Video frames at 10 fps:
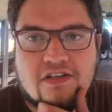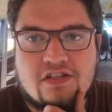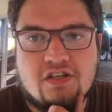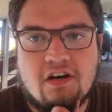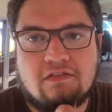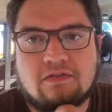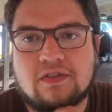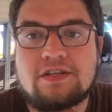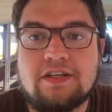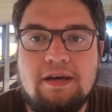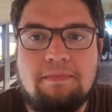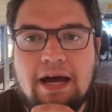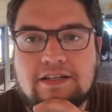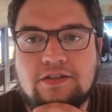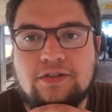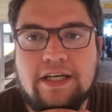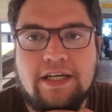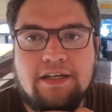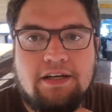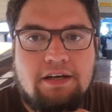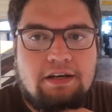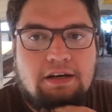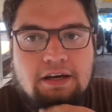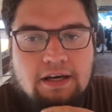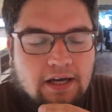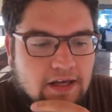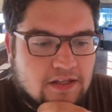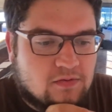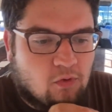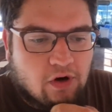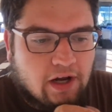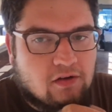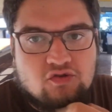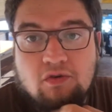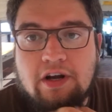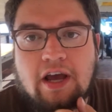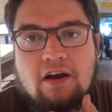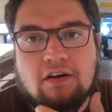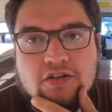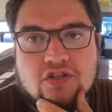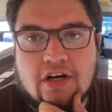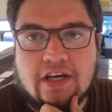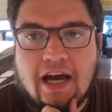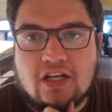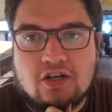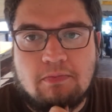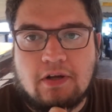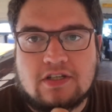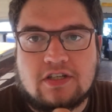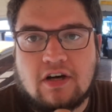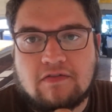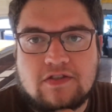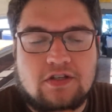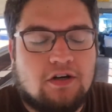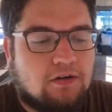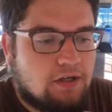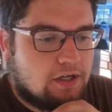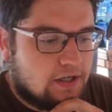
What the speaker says: and stuff, and didn't get back till late. And this morning I was running errands trying to catch up on stuff, so